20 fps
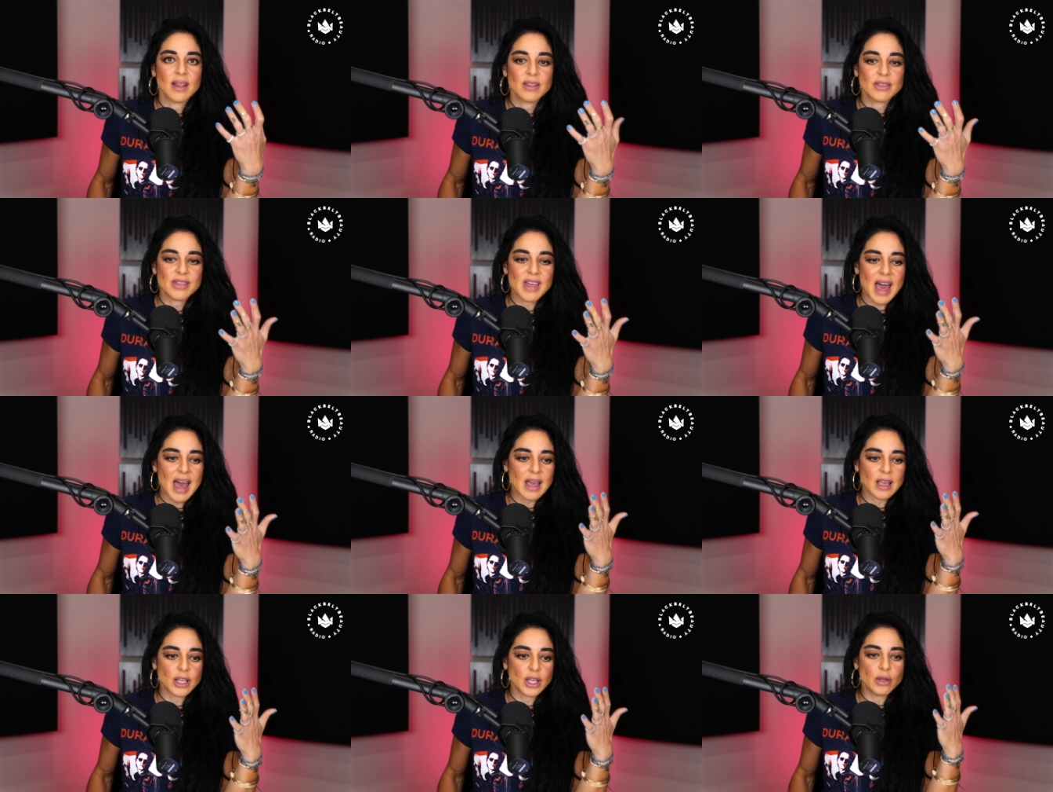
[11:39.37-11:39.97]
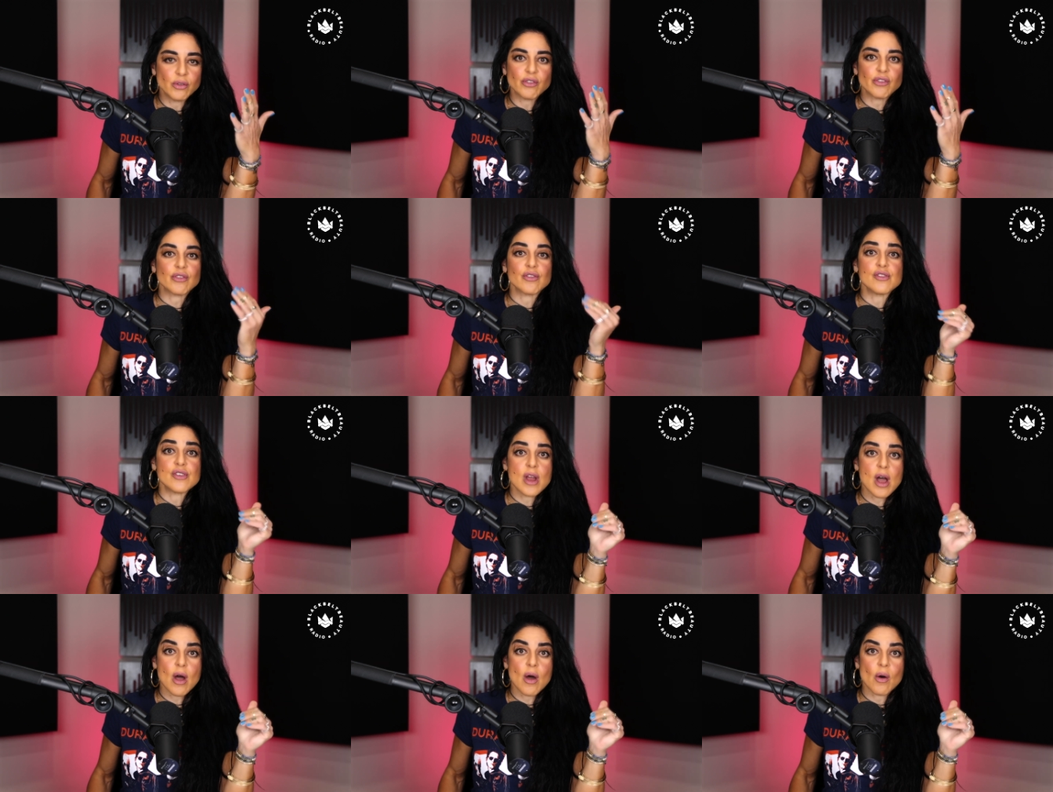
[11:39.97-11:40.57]
that you just
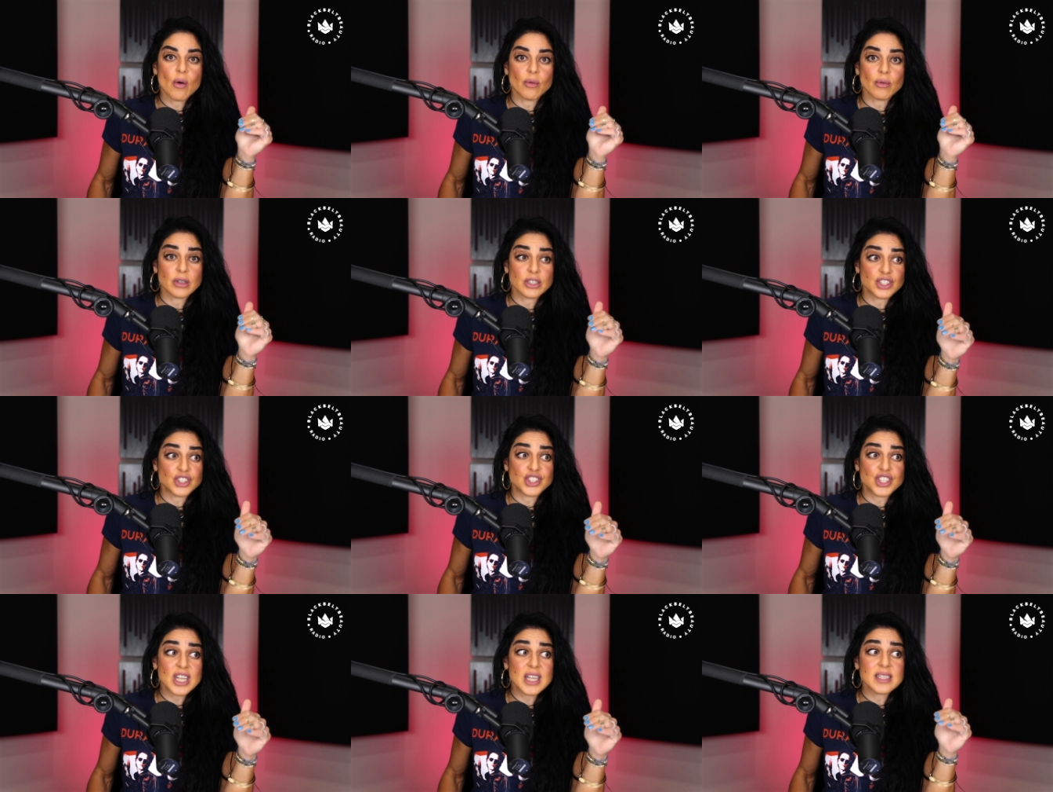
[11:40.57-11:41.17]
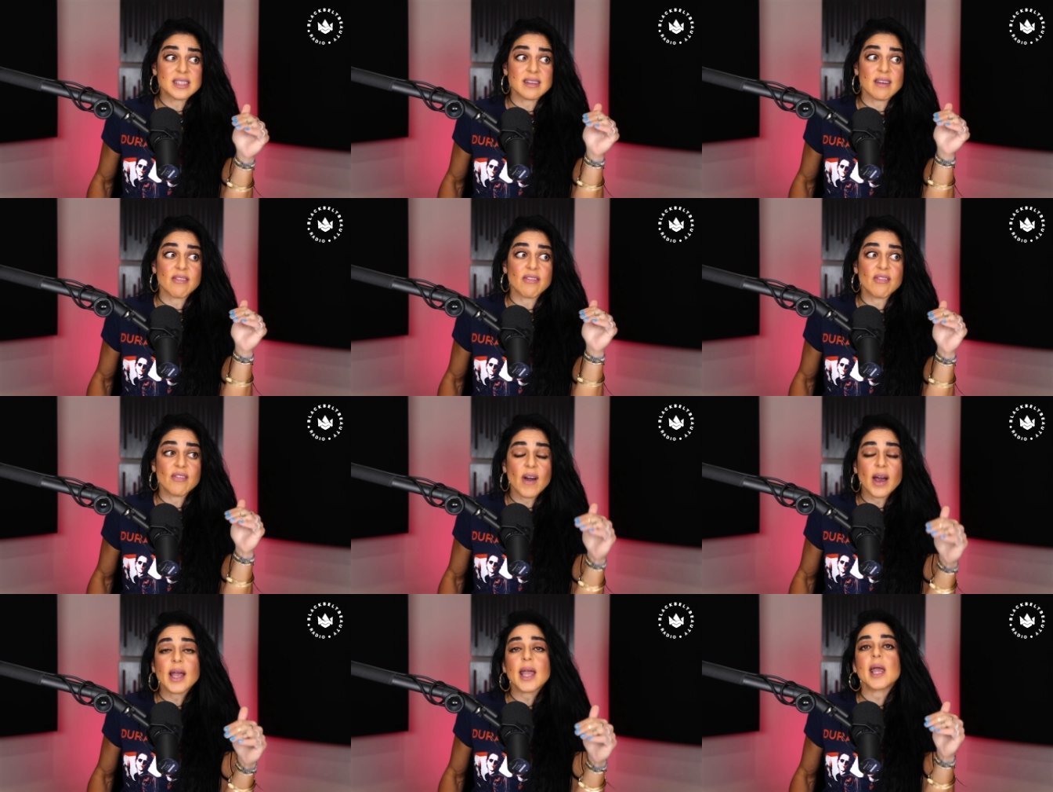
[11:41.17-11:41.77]
know she is a
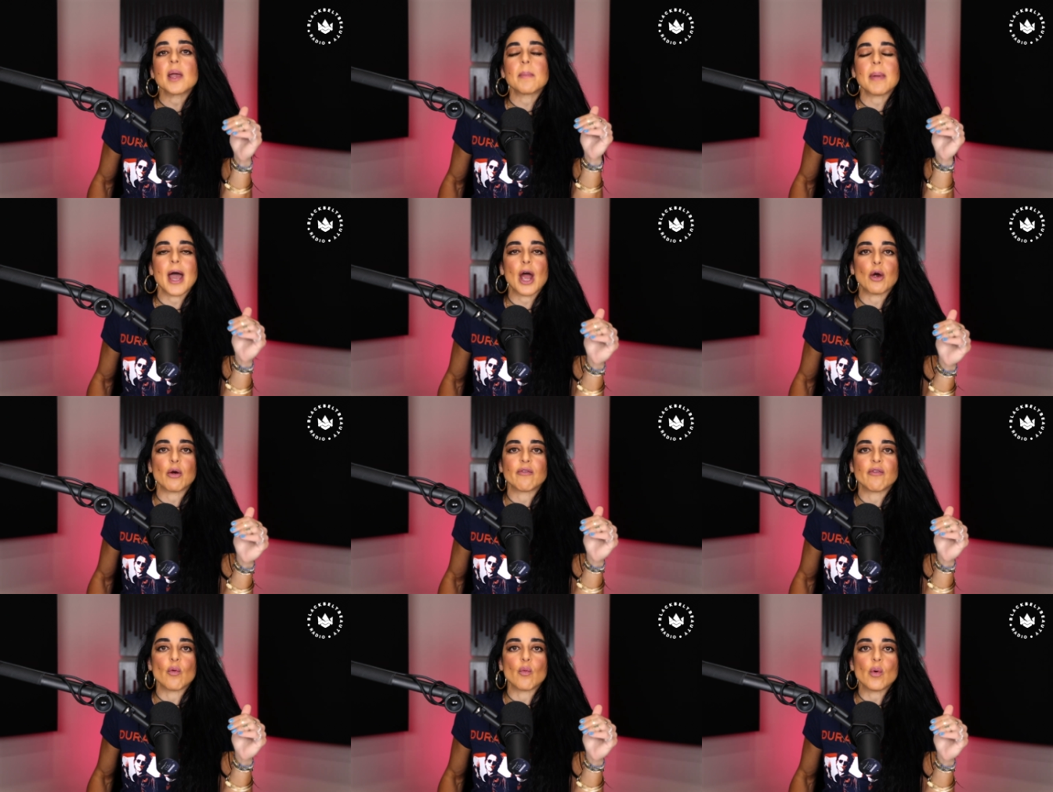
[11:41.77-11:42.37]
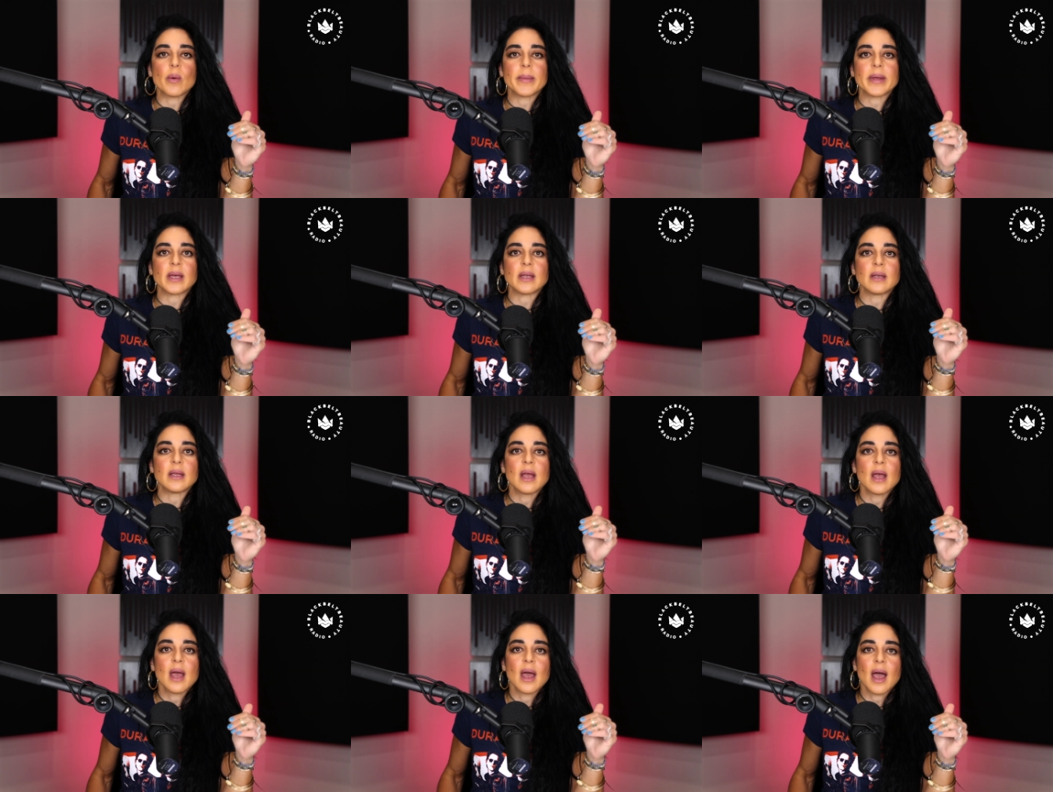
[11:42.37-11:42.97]
fucking powerful woman